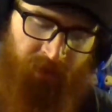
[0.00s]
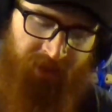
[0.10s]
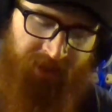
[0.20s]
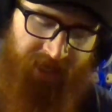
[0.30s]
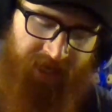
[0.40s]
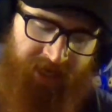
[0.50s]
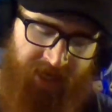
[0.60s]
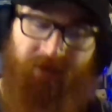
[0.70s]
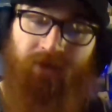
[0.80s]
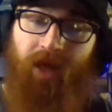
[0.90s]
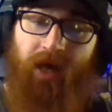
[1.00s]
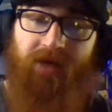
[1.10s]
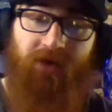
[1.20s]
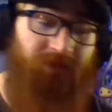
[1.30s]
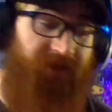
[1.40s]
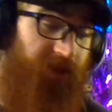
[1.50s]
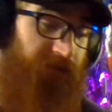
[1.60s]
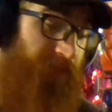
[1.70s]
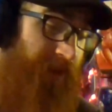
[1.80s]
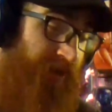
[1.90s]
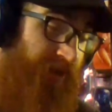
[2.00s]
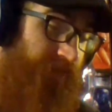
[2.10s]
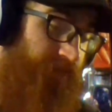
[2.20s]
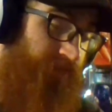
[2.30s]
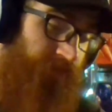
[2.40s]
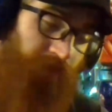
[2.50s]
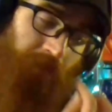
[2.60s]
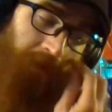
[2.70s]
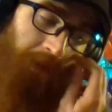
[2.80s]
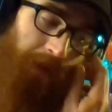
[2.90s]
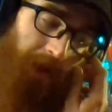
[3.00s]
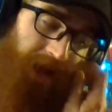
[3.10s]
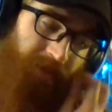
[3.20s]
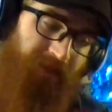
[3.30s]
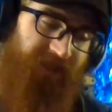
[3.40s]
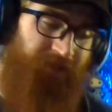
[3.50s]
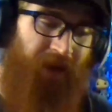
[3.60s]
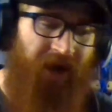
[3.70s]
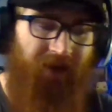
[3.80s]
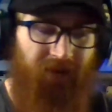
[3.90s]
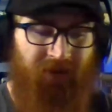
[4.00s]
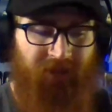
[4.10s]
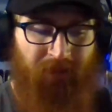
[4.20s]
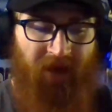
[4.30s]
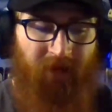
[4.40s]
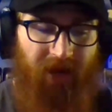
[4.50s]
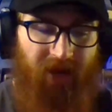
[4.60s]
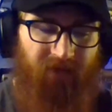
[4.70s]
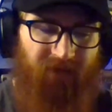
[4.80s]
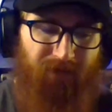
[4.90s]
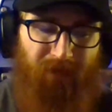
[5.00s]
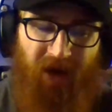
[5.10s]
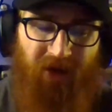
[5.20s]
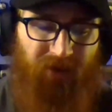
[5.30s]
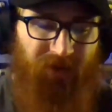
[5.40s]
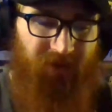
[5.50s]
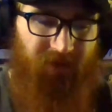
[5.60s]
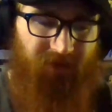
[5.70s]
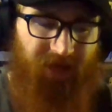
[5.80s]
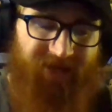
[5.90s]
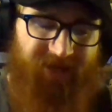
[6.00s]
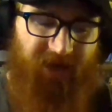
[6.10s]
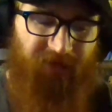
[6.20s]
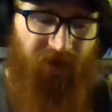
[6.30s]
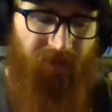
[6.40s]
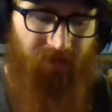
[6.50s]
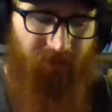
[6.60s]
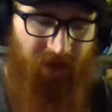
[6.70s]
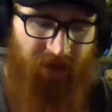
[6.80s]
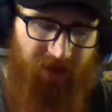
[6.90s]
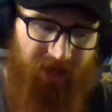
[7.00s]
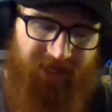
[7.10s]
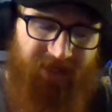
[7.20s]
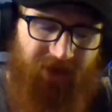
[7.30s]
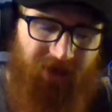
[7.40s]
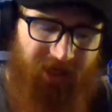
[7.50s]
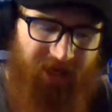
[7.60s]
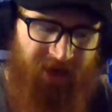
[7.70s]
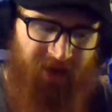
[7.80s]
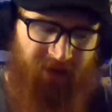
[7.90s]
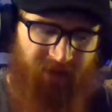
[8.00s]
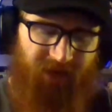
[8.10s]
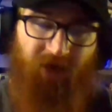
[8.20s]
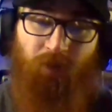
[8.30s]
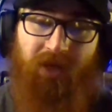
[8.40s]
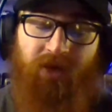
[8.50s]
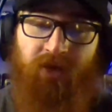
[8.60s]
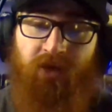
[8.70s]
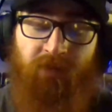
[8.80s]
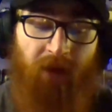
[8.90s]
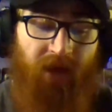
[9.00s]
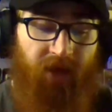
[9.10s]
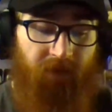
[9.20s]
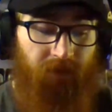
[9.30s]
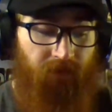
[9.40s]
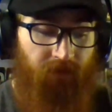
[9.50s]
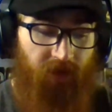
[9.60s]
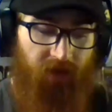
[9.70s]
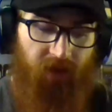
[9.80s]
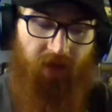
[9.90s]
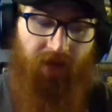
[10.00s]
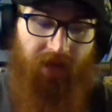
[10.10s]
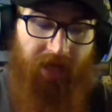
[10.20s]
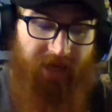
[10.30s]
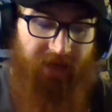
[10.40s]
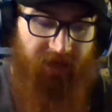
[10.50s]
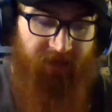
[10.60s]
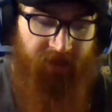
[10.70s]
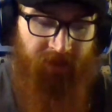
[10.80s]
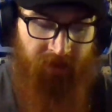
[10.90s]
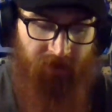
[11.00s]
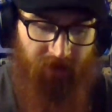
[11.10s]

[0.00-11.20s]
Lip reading: was that he didn't lie to himself about it. But Spider-Man, Miles, he's different. He's a good kid. He'll be a good man. He doesn't